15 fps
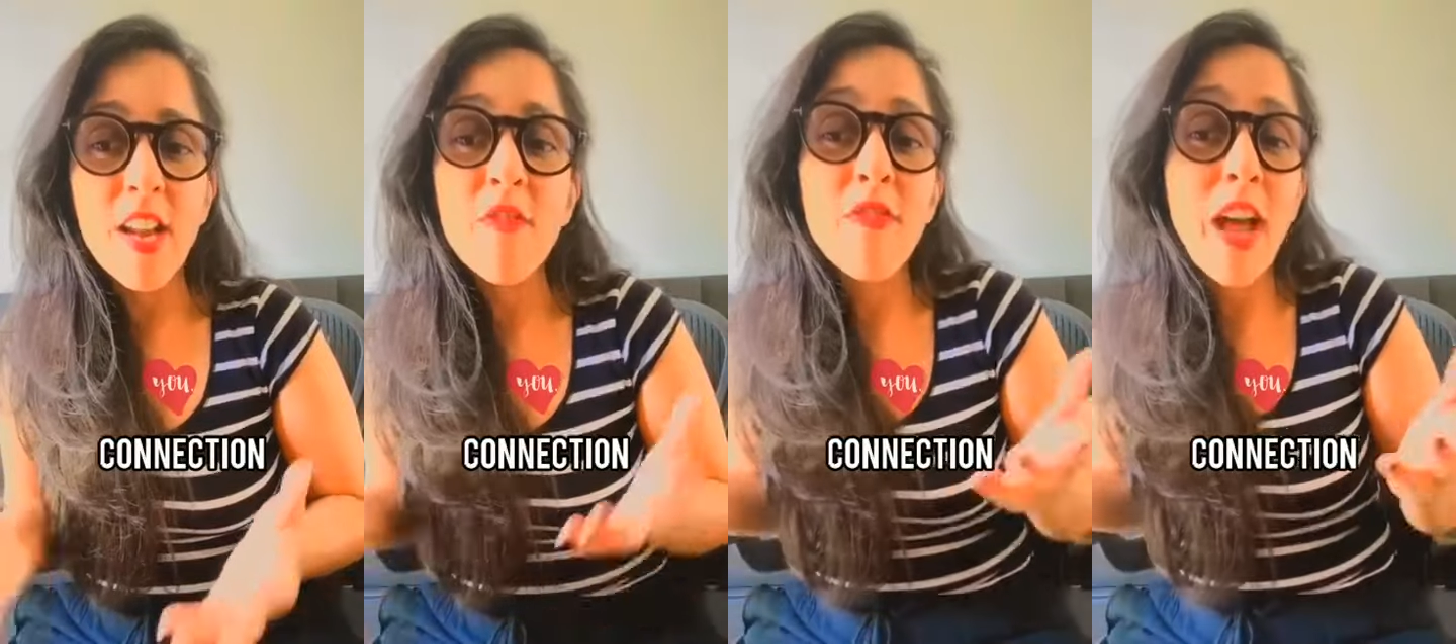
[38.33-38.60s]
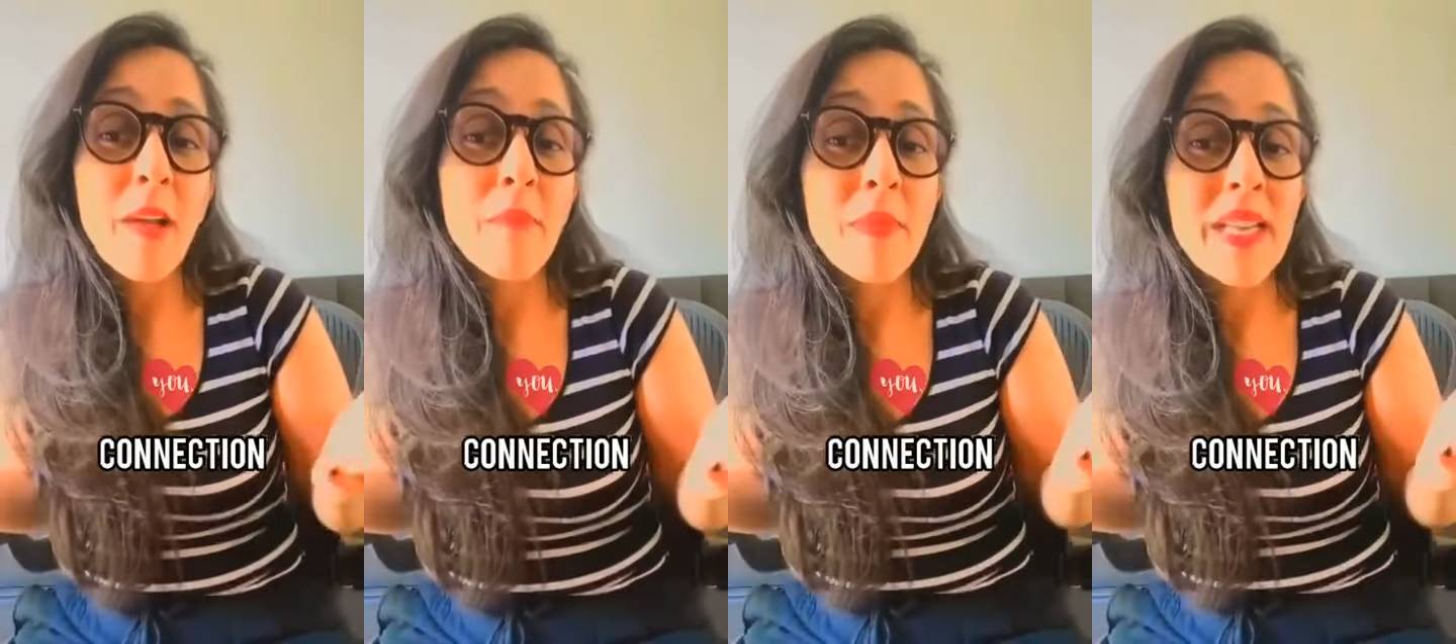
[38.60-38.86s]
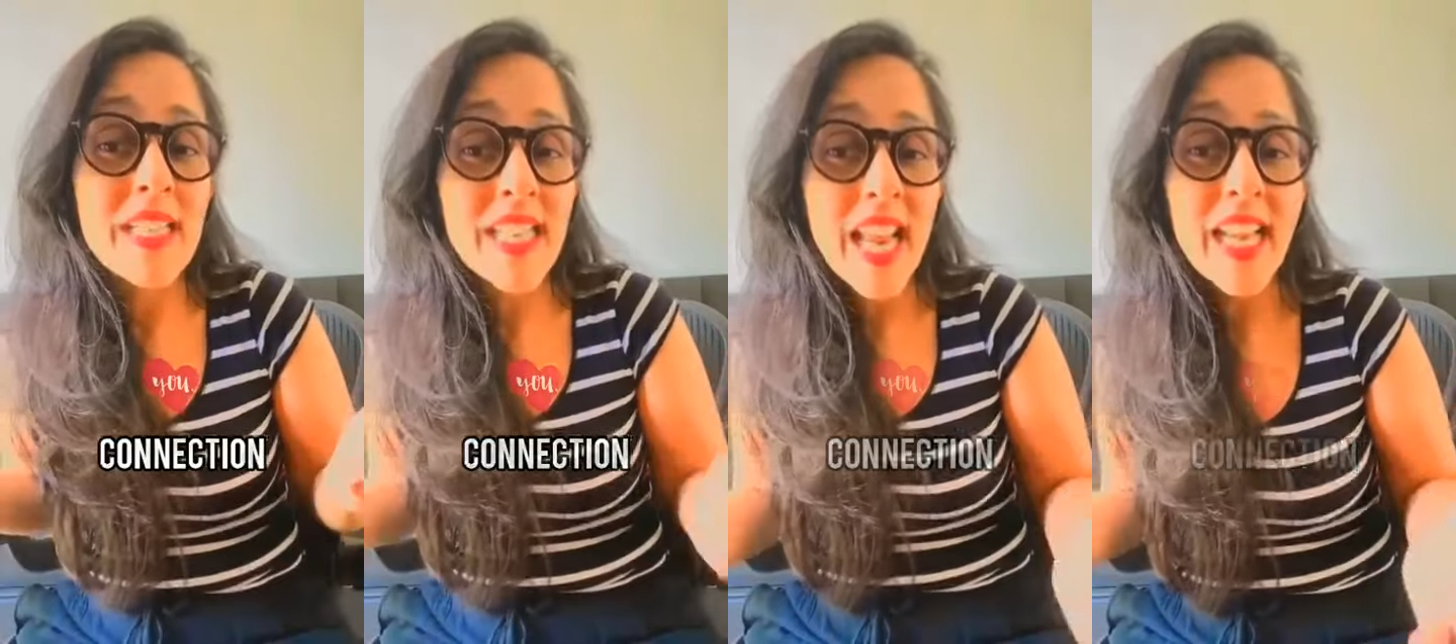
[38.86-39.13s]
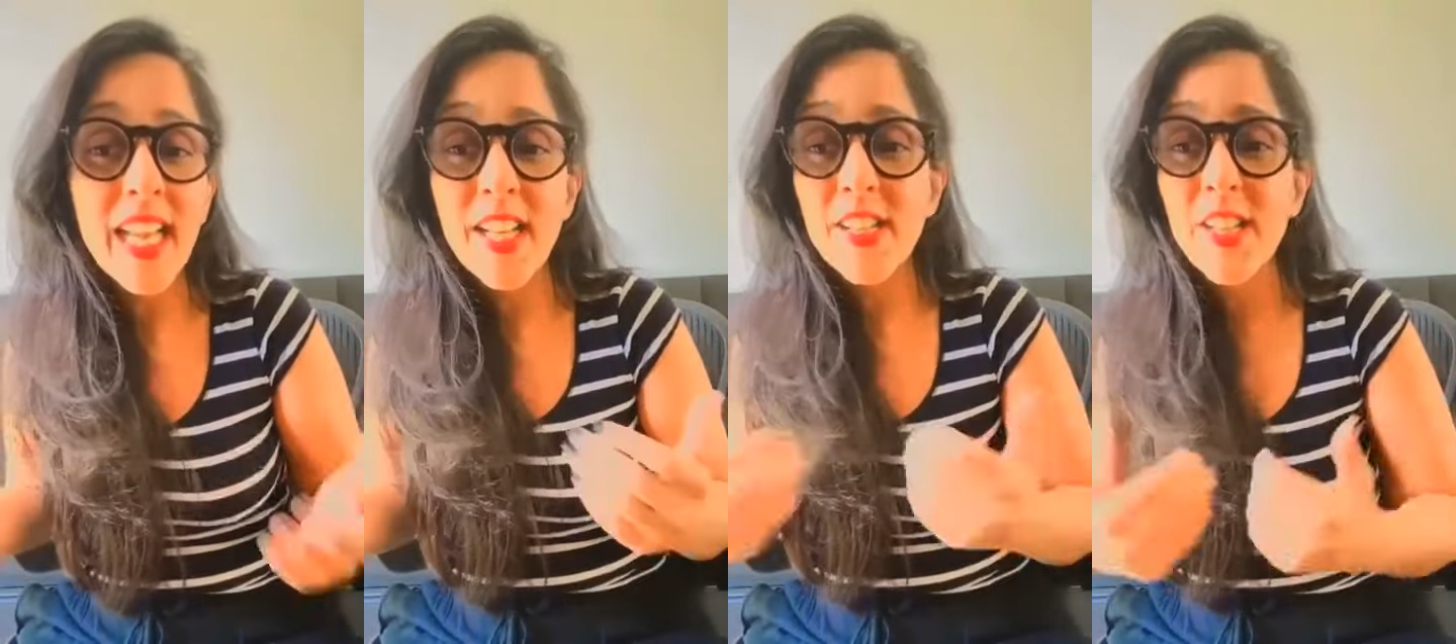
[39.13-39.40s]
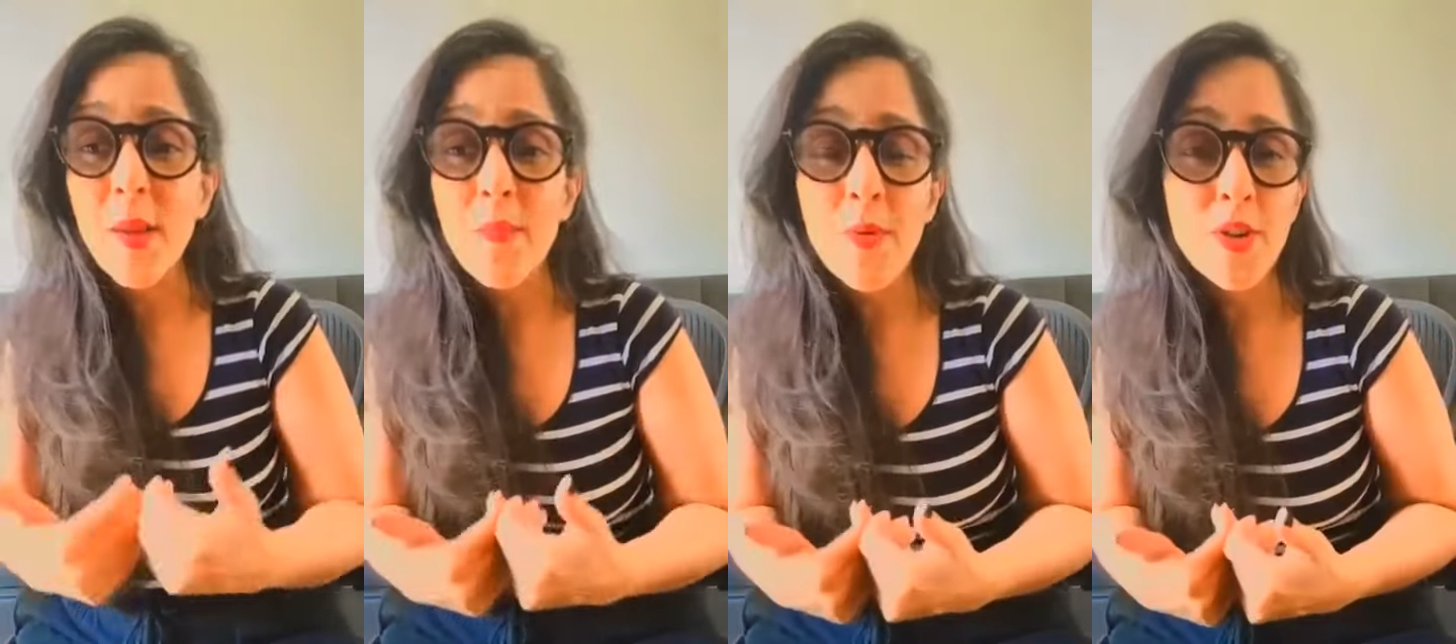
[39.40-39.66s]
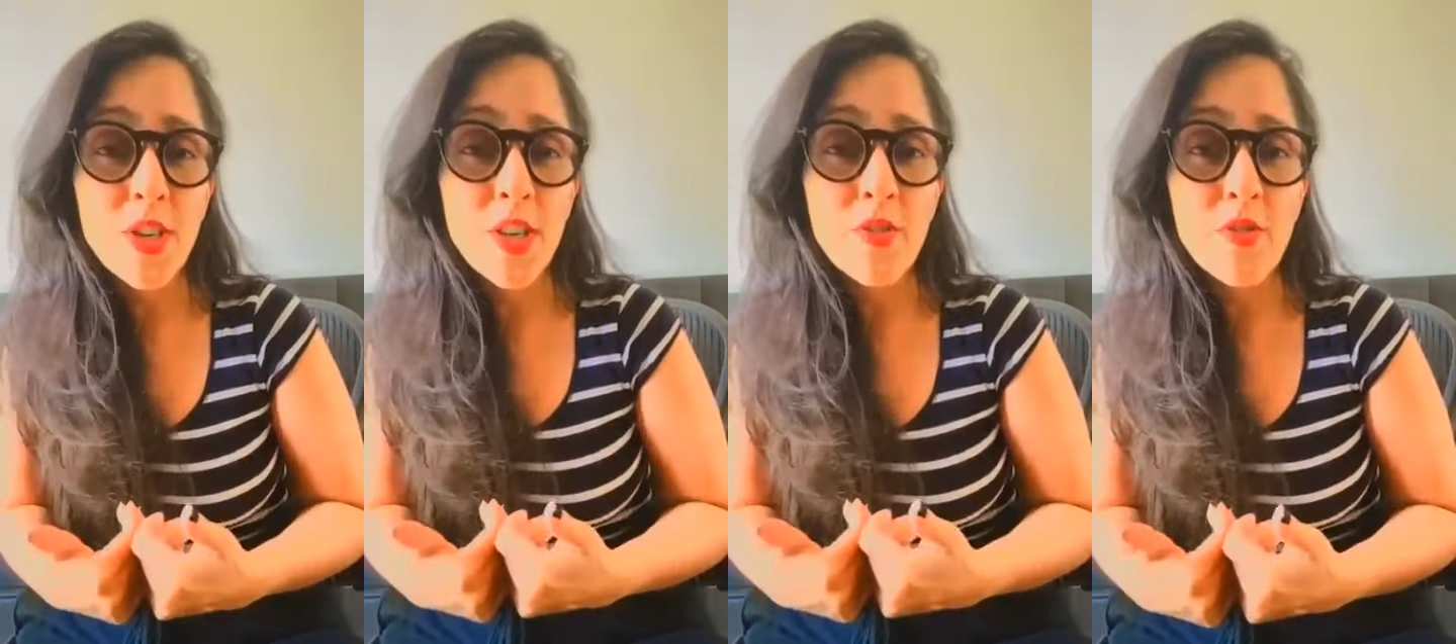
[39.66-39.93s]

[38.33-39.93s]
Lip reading: In fact, maintaining separate